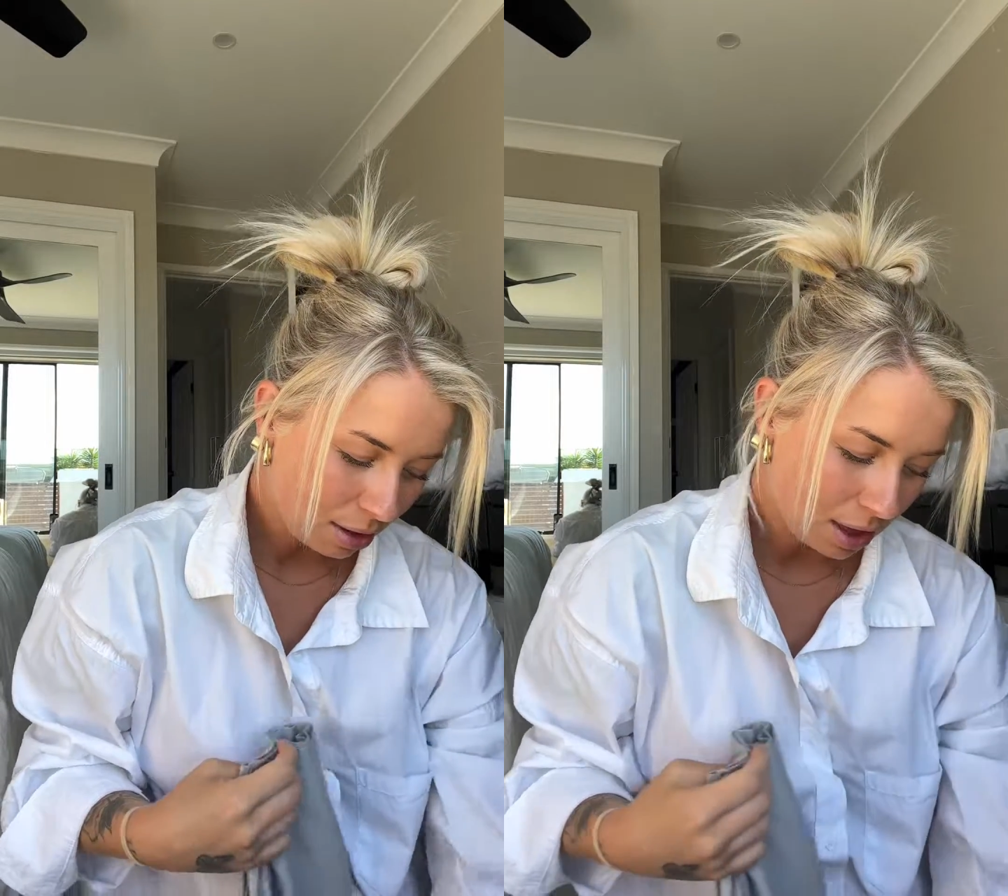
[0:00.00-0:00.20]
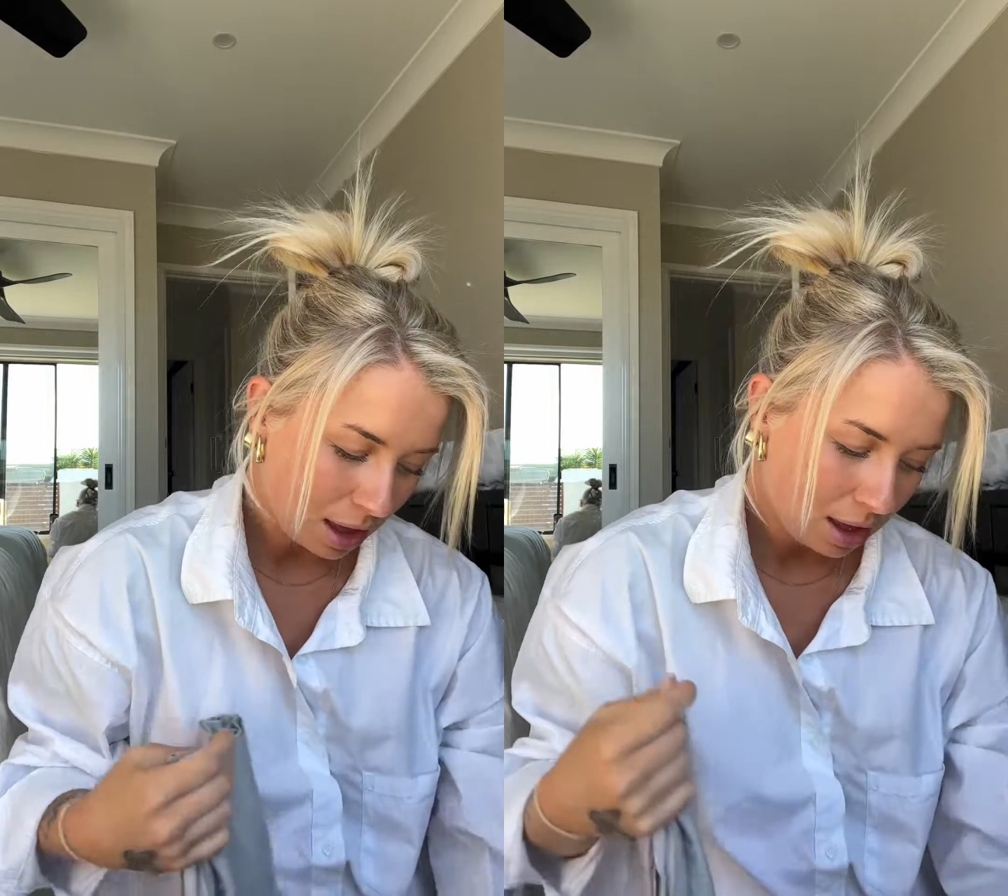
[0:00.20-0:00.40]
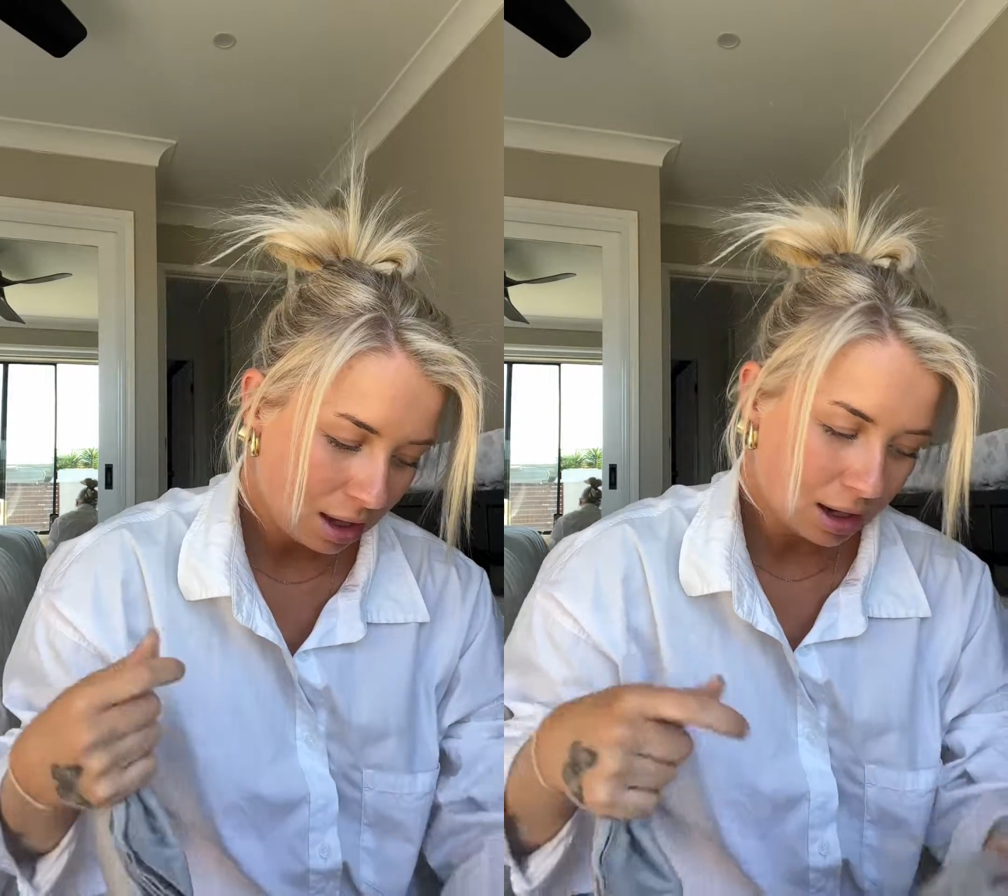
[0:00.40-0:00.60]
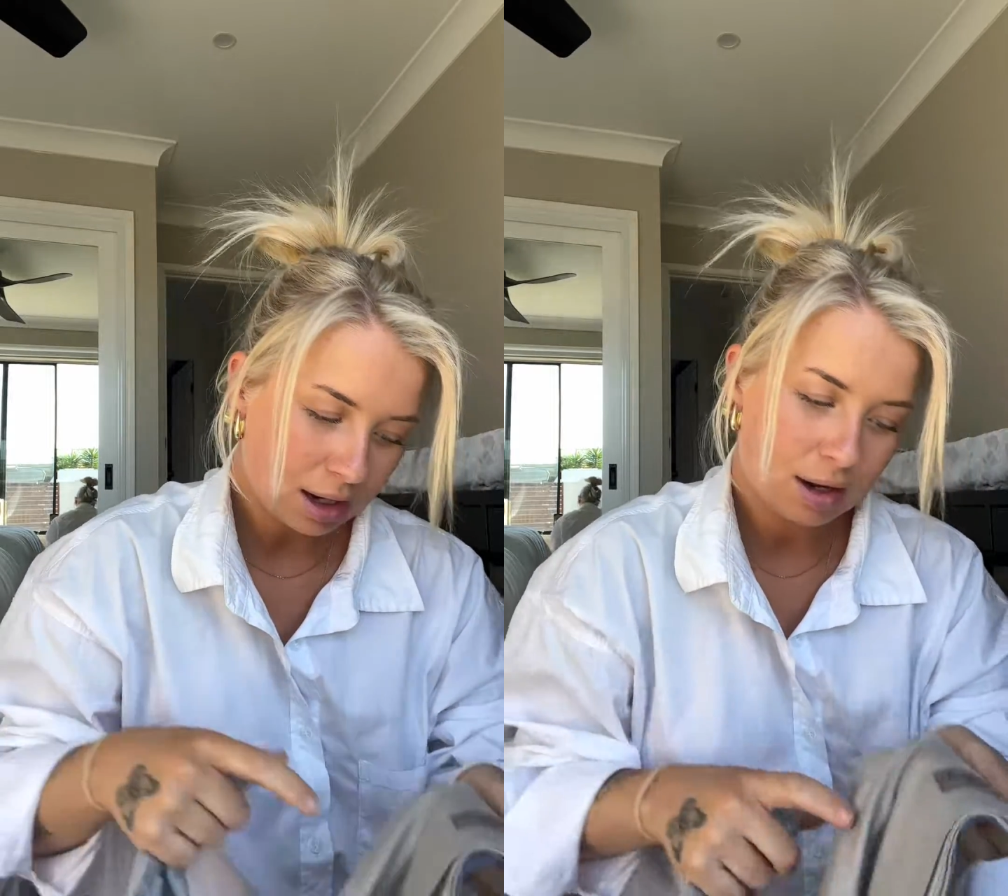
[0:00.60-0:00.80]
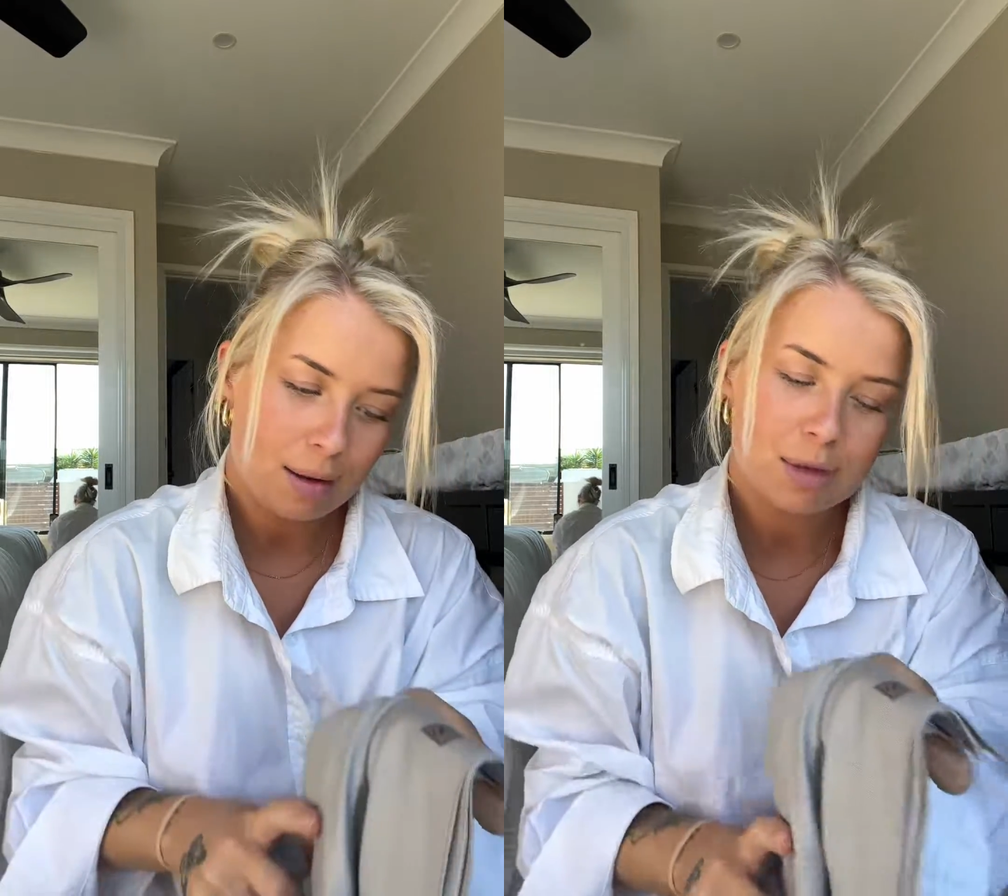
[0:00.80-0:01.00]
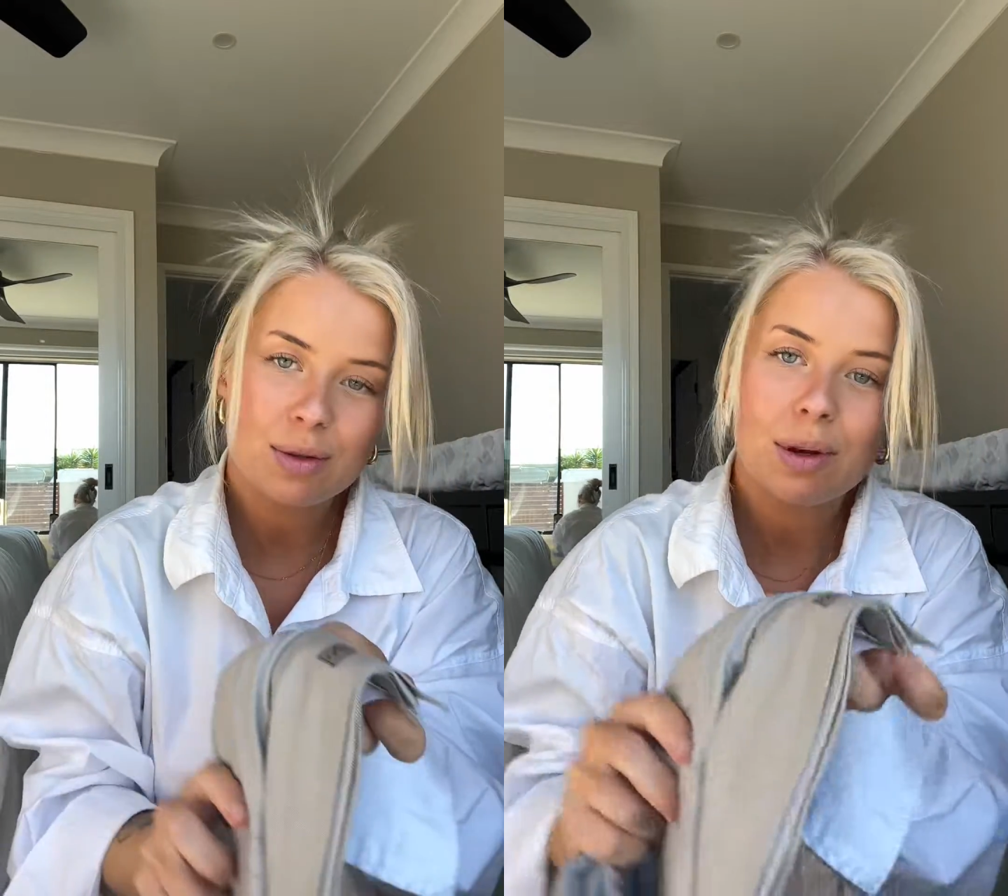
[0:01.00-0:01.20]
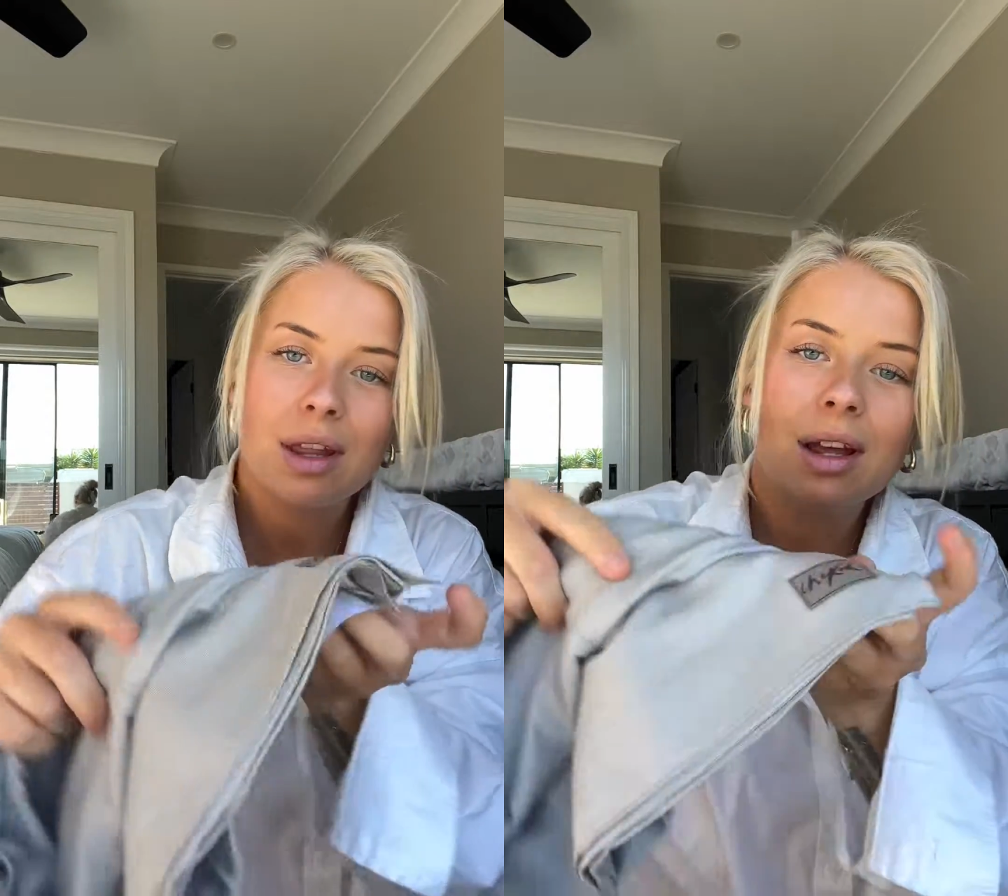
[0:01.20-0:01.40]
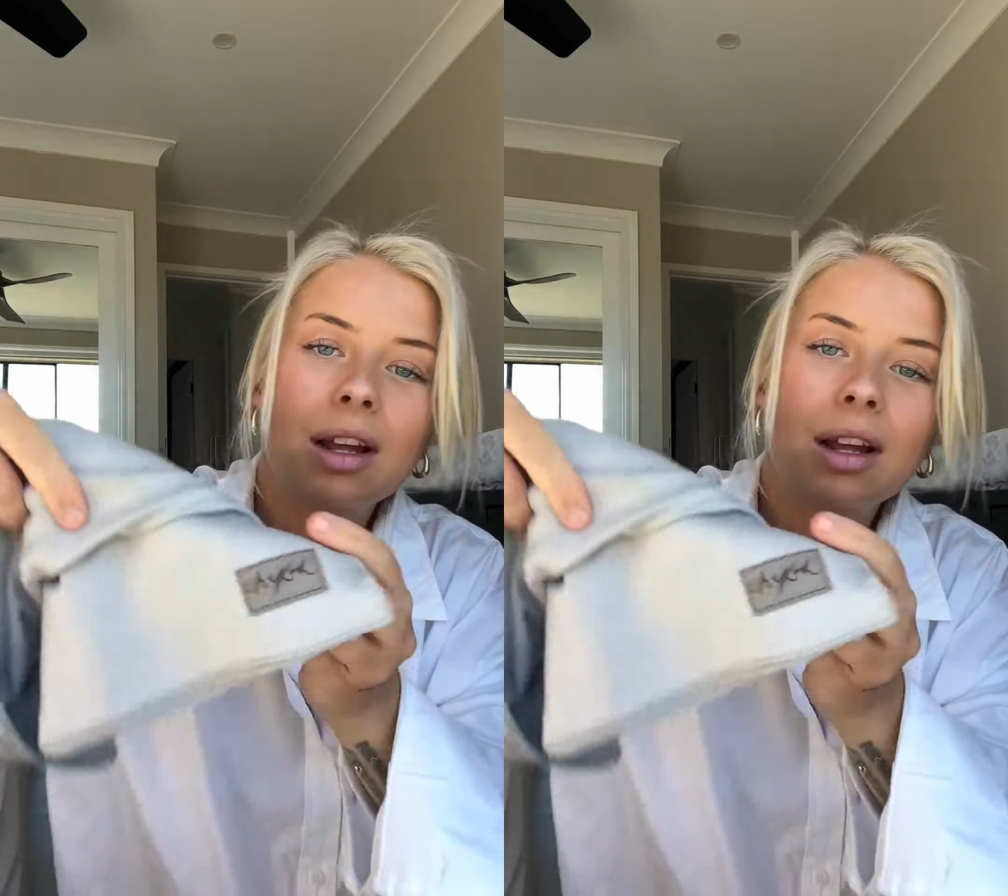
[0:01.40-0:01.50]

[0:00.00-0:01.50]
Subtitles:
think, and it comes with